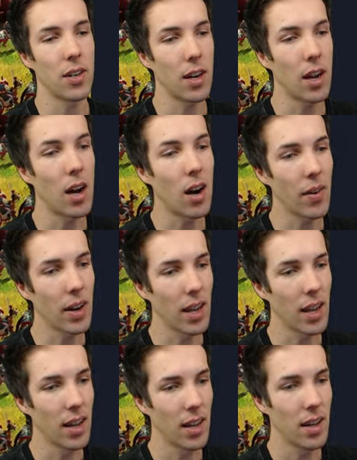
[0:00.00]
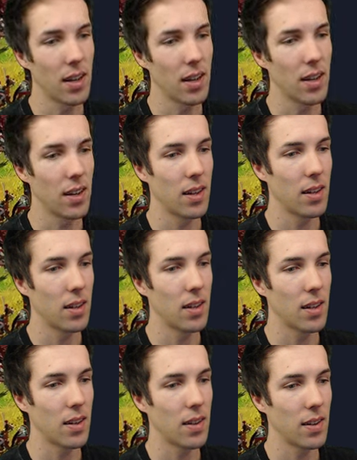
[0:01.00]
Nagari,
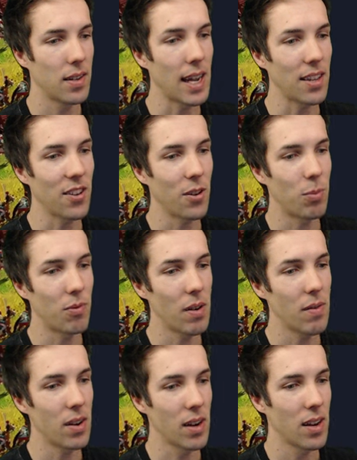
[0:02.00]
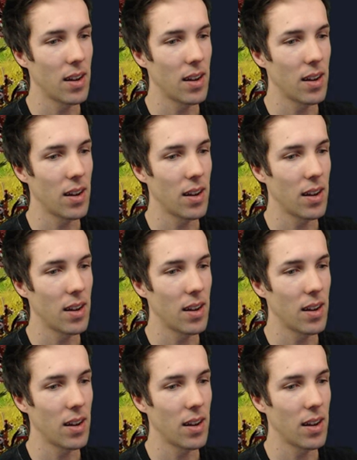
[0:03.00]
Danube River?